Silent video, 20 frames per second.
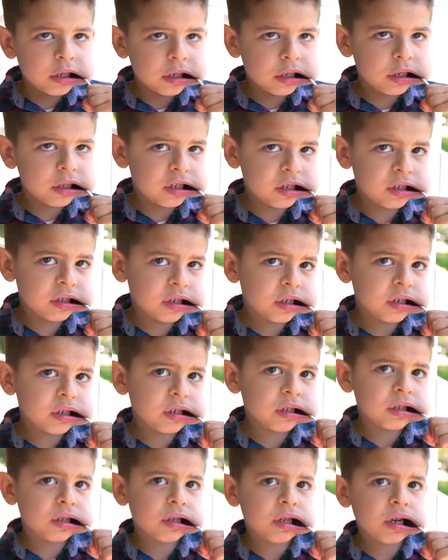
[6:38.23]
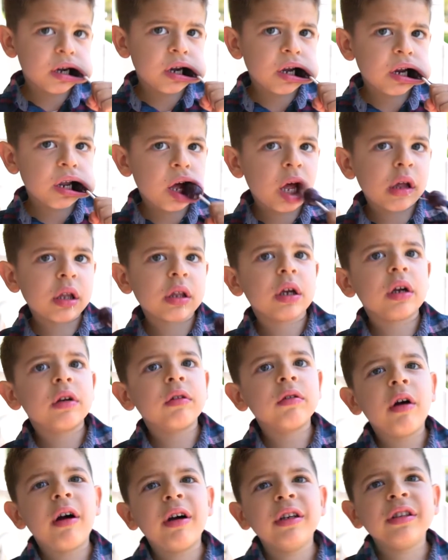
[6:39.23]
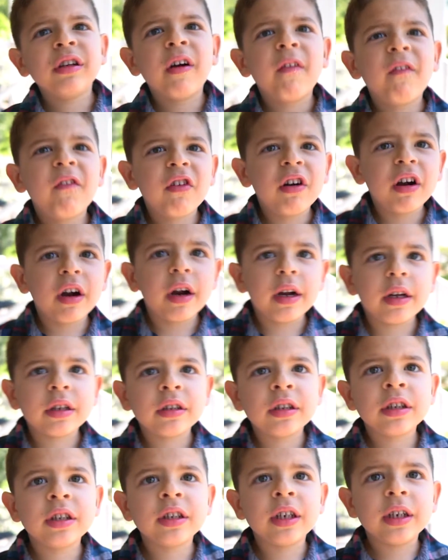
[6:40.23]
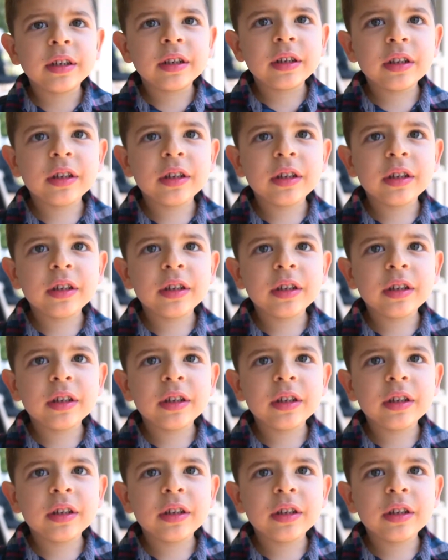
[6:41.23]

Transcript: Jesus died on the cross for our sins.